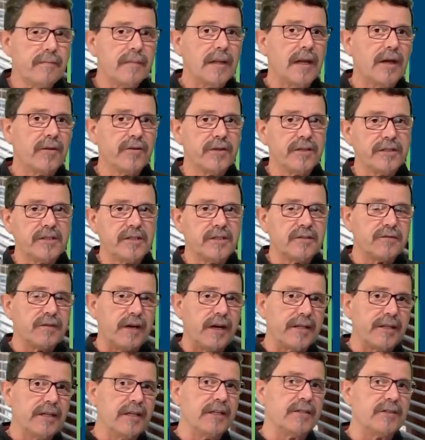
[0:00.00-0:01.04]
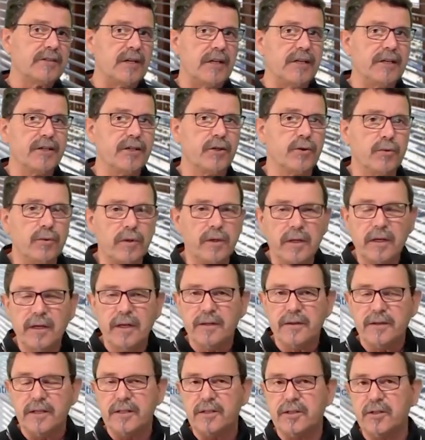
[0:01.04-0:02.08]
This is finally telling you
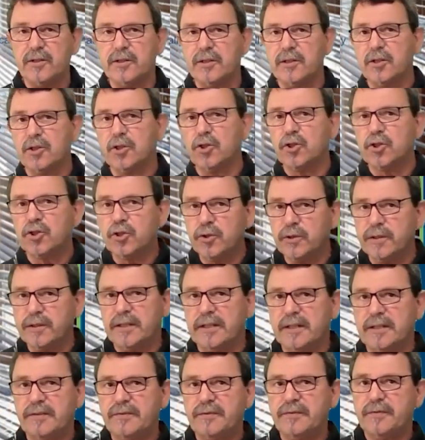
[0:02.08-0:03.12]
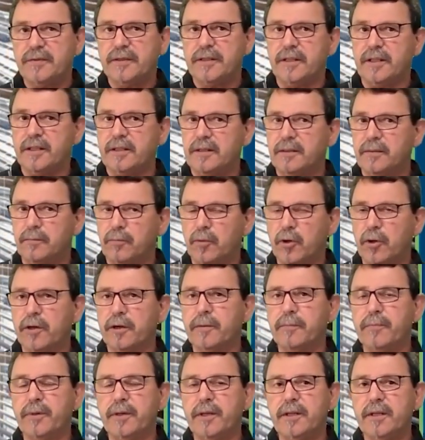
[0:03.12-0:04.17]
that you should have in
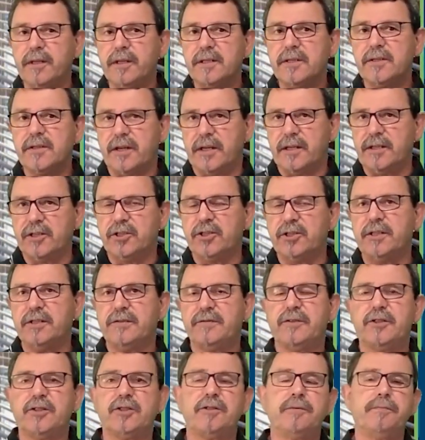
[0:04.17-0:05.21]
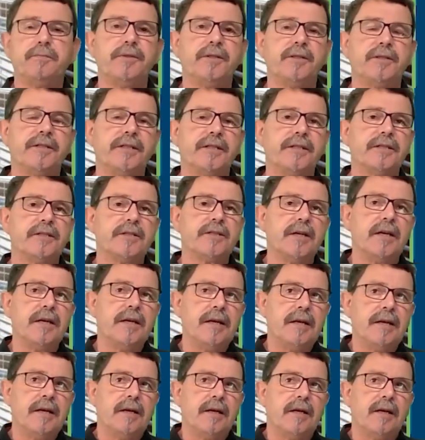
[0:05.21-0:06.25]
modern buildings, energy efficient buildings,
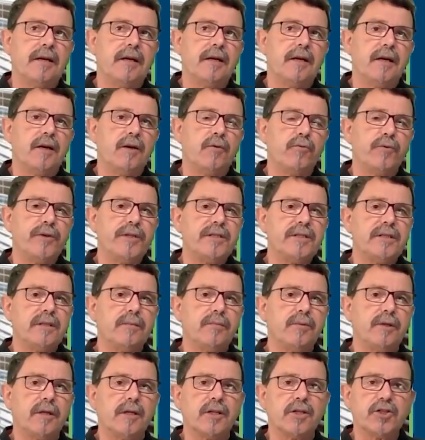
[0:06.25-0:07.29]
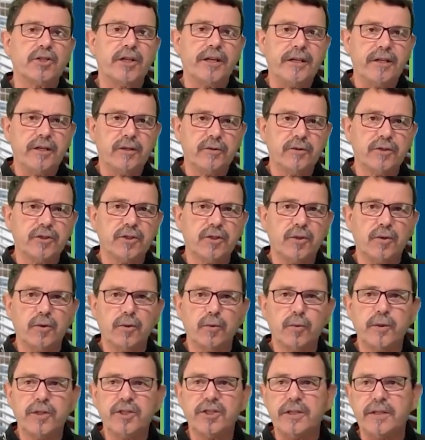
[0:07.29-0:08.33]
a reasonable shading control,
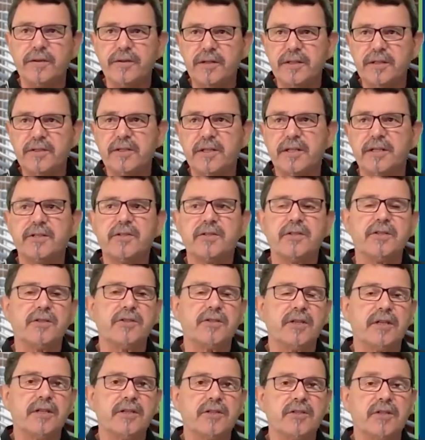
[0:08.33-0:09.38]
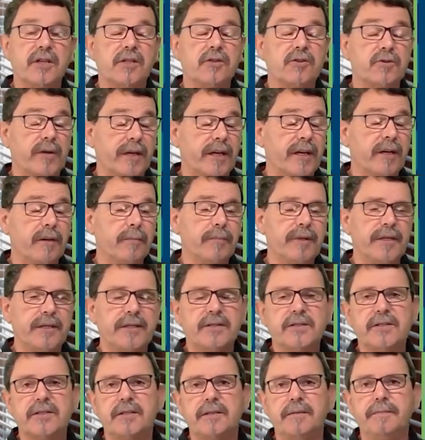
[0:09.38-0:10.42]
which in this case is sun tracking
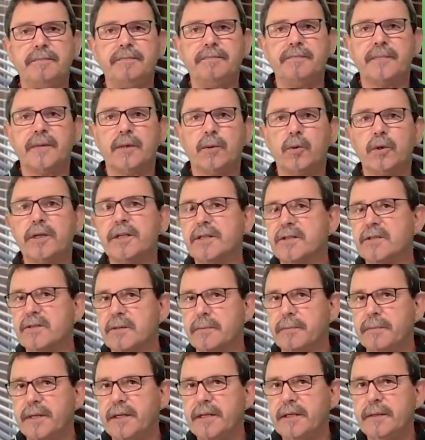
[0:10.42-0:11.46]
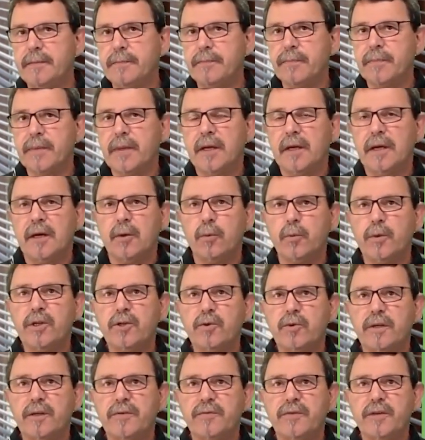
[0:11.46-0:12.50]
based. What does it mean? We
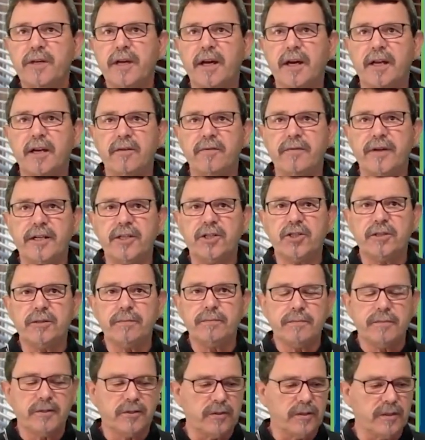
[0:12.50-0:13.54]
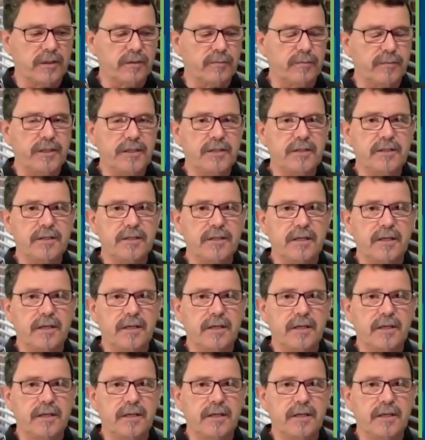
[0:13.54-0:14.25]
do have here elevation, so that means